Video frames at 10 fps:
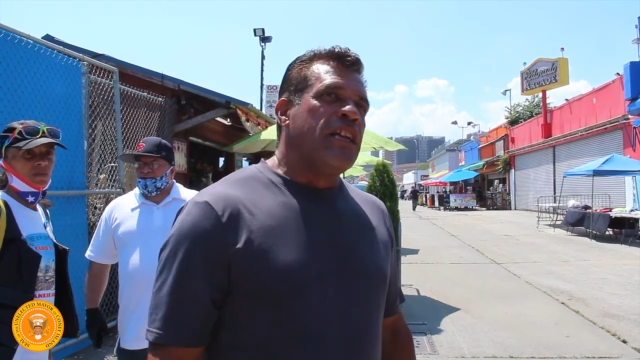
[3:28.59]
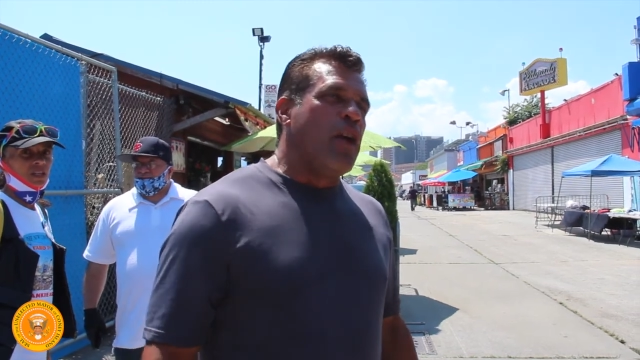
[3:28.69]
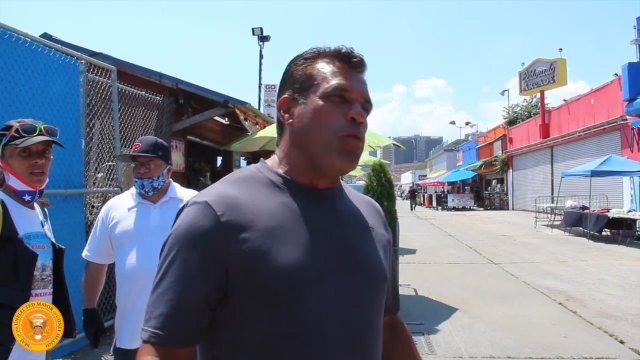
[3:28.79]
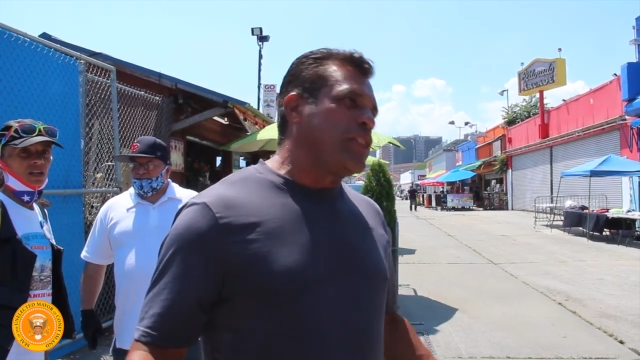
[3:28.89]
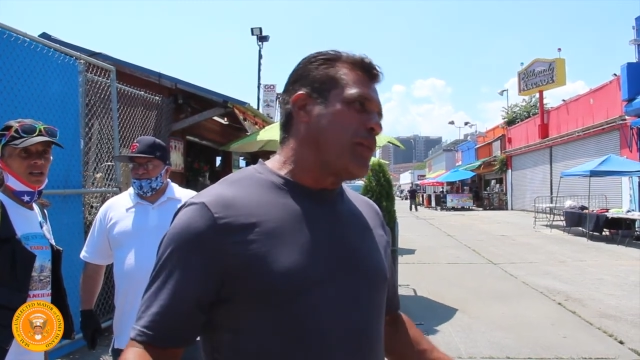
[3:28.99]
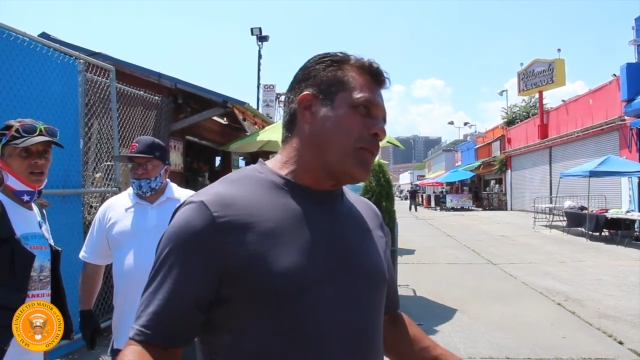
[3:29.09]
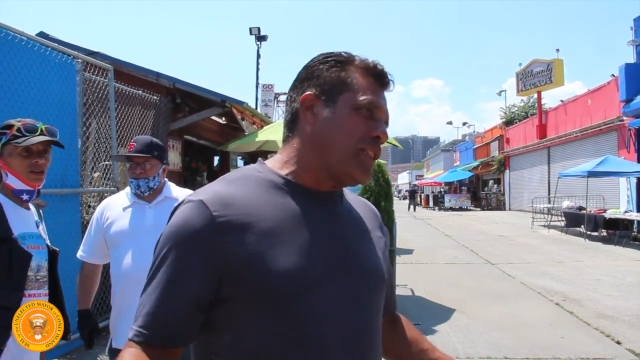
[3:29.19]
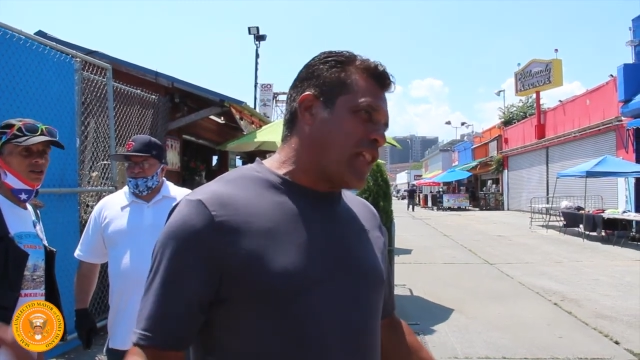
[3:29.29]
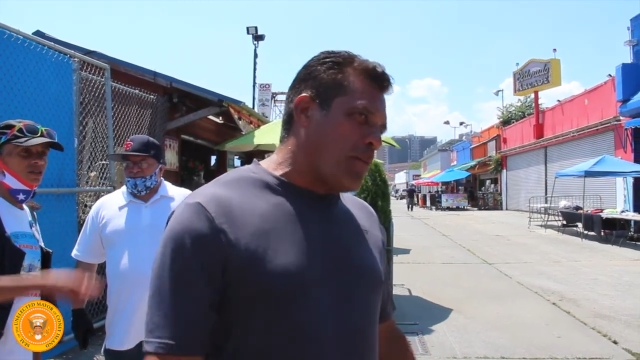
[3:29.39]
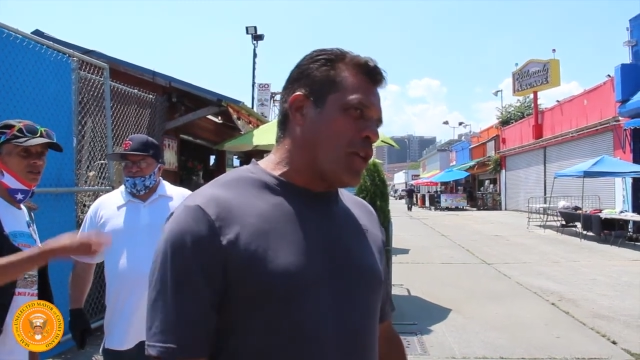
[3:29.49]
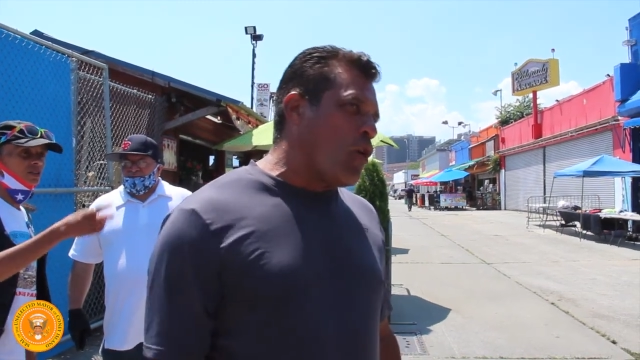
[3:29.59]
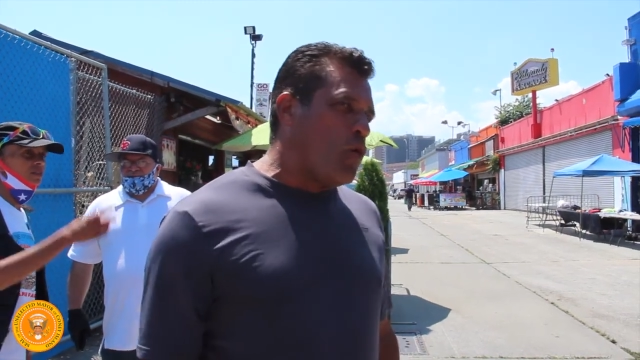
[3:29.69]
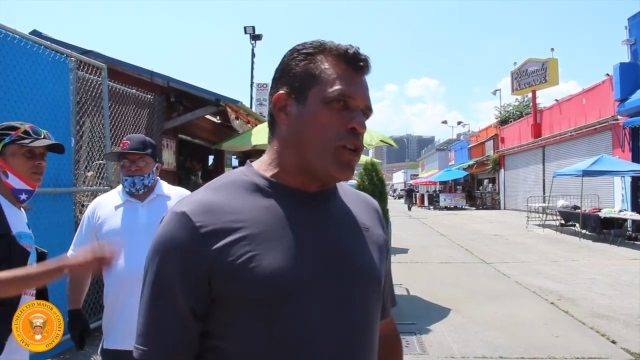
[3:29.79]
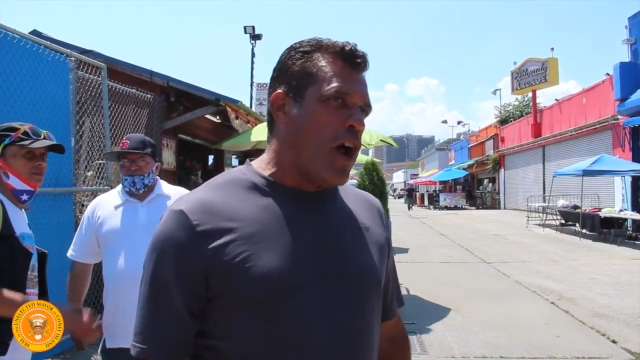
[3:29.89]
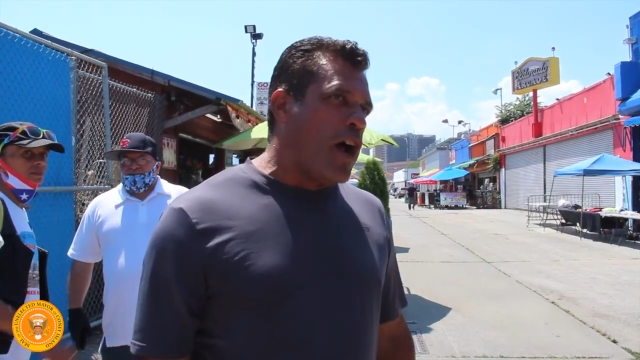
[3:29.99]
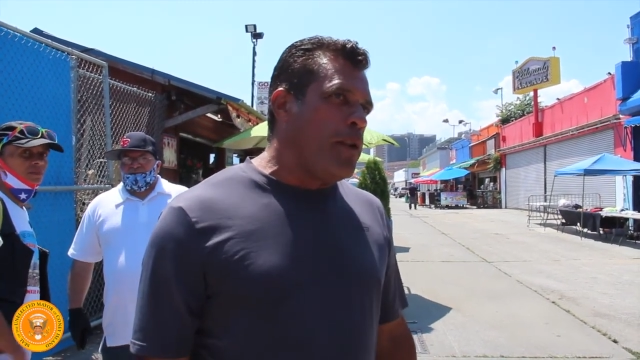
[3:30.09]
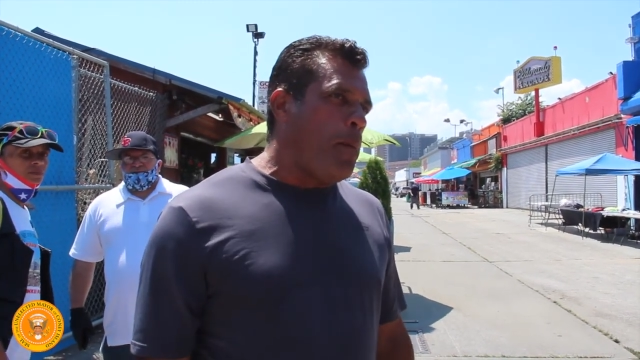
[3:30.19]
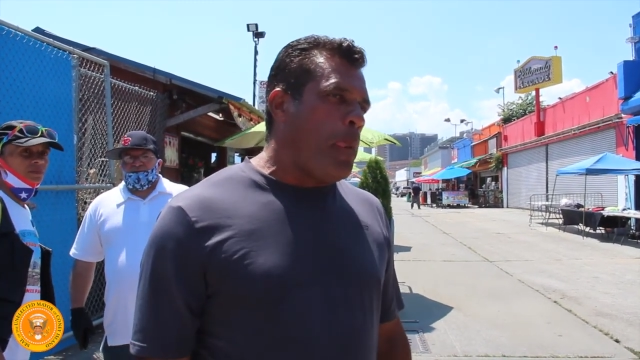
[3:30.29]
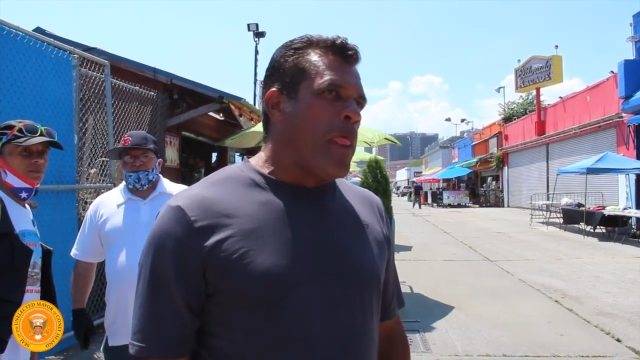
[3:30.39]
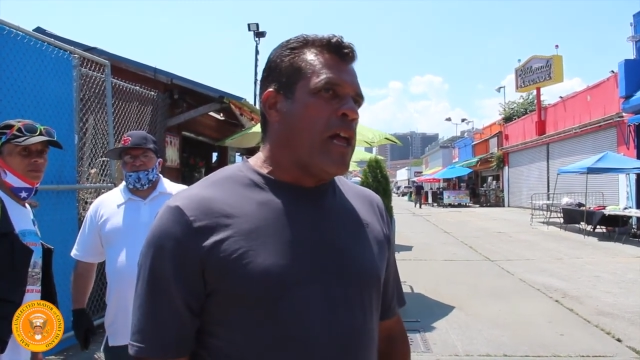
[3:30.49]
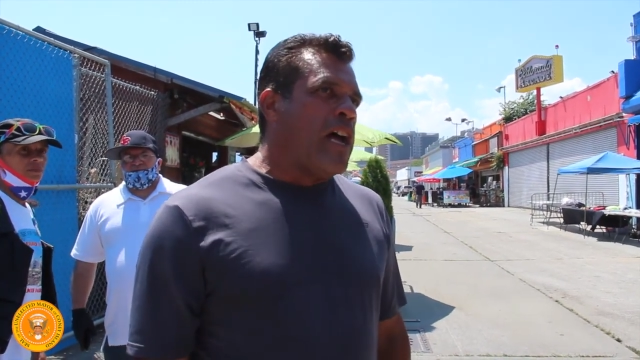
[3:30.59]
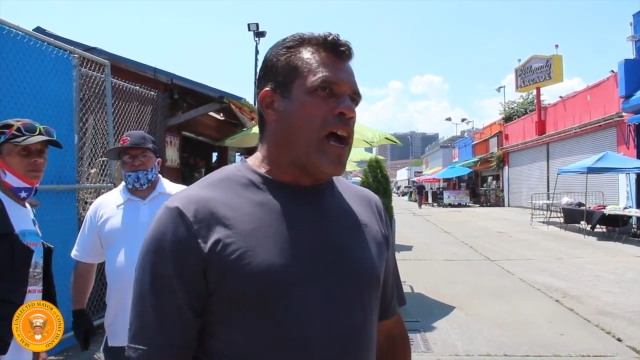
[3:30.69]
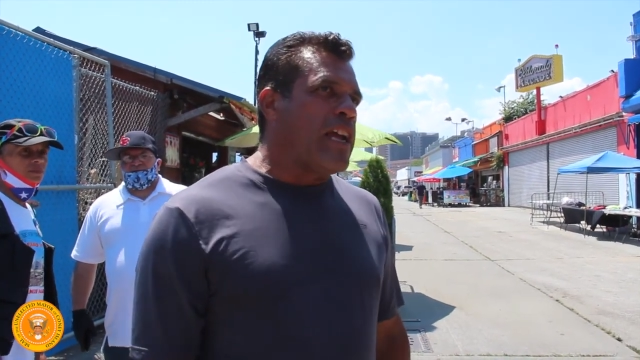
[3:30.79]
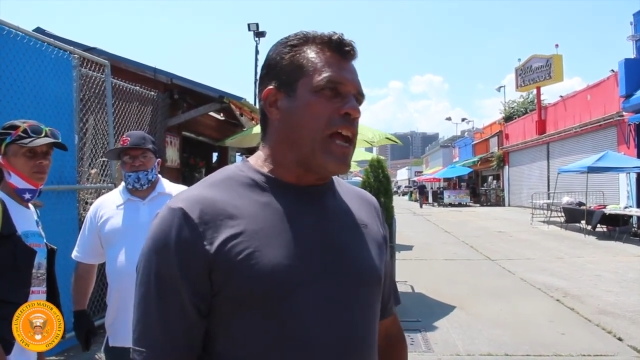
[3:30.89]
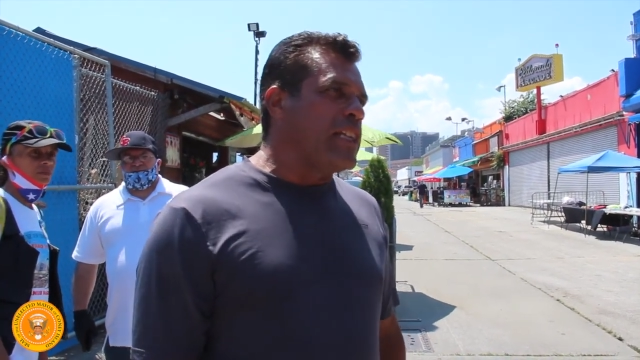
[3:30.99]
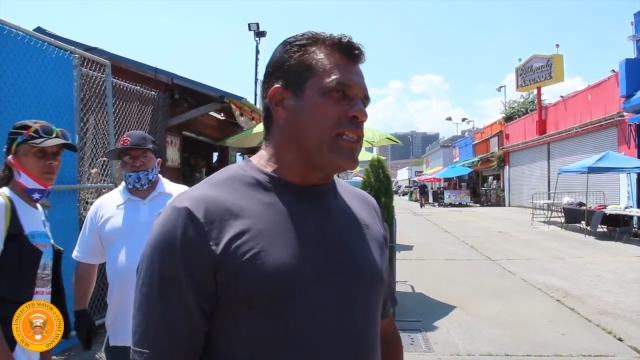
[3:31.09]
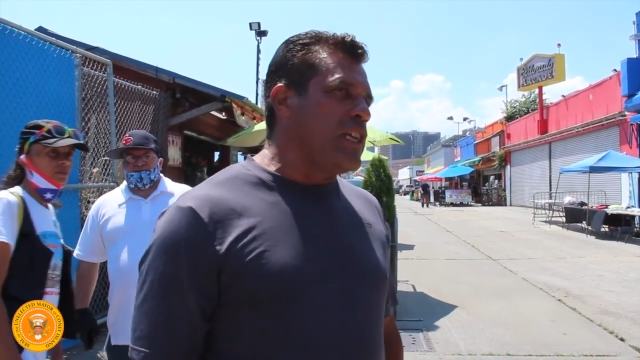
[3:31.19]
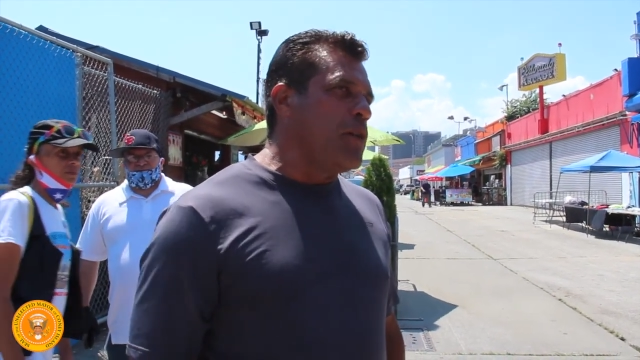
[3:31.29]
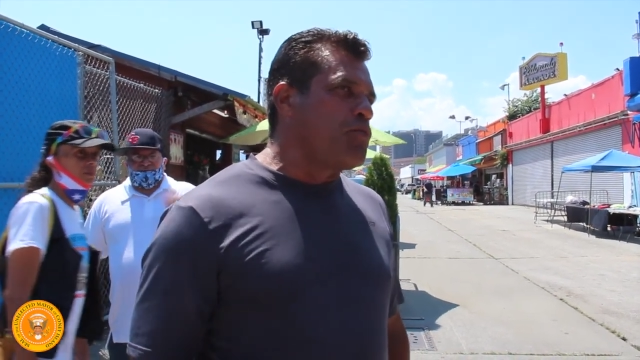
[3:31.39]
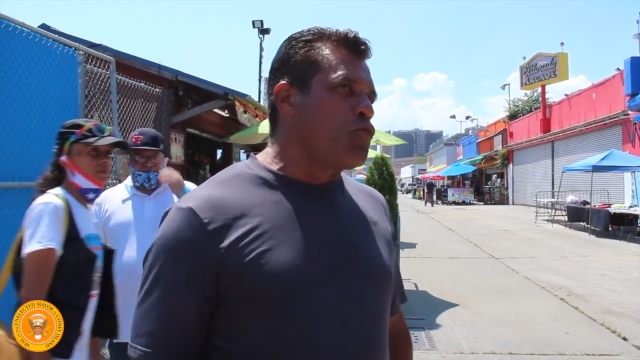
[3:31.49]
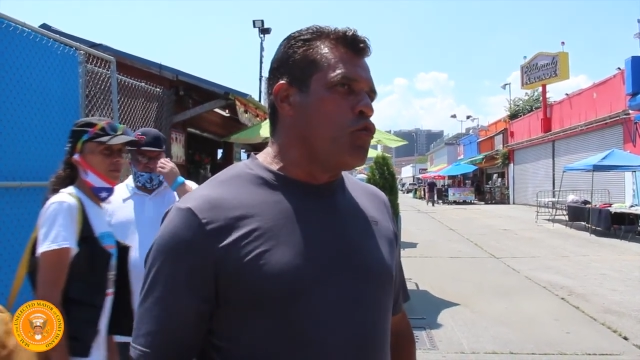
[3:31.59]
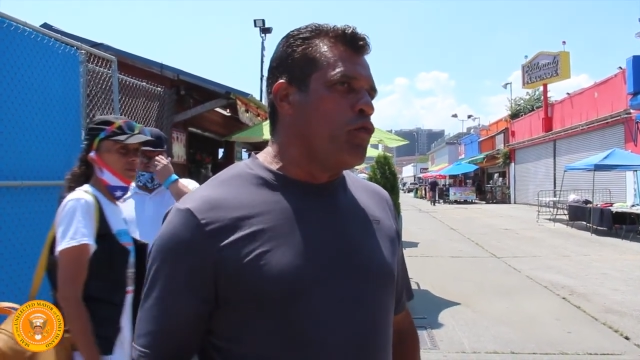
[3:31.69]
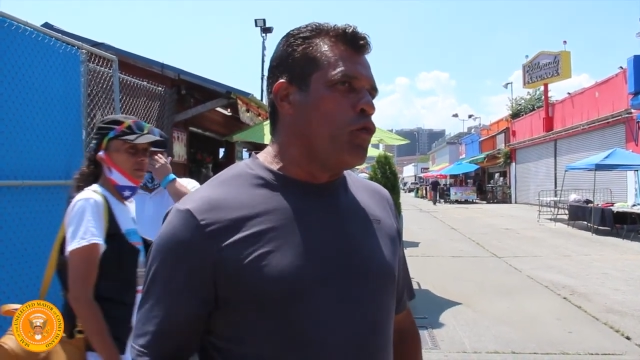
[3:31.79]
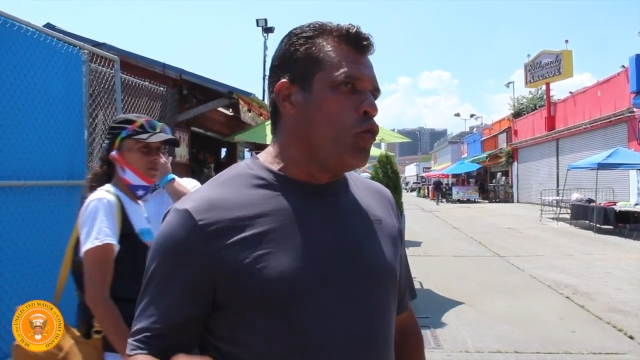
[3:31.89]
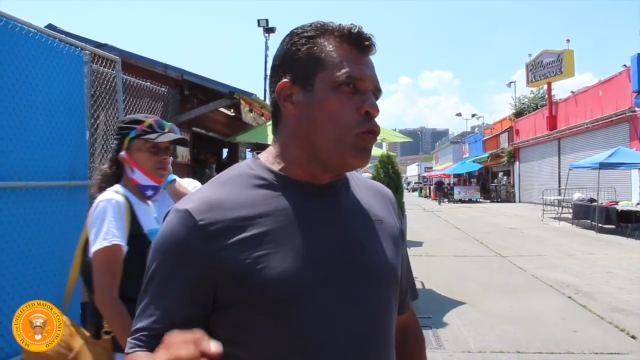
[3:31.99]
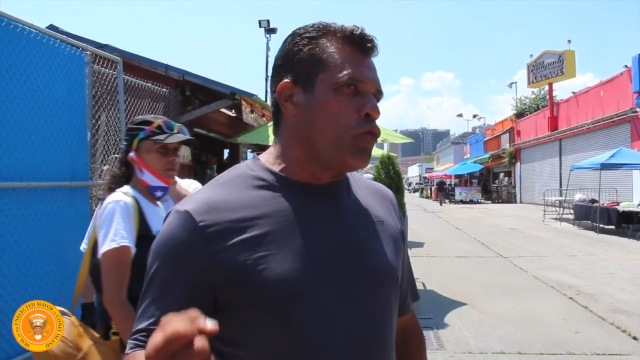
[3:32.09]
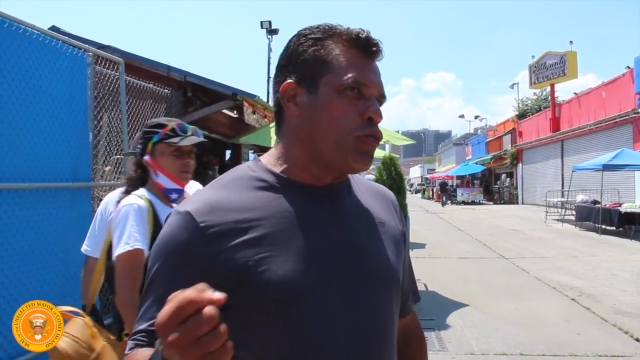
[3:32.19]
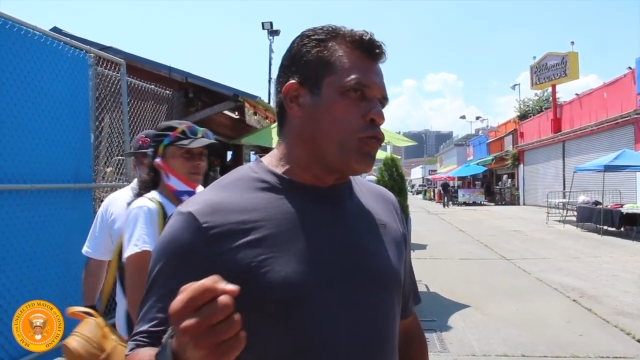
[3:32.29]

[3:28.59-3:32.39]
And with the pandemic going on, I got the approval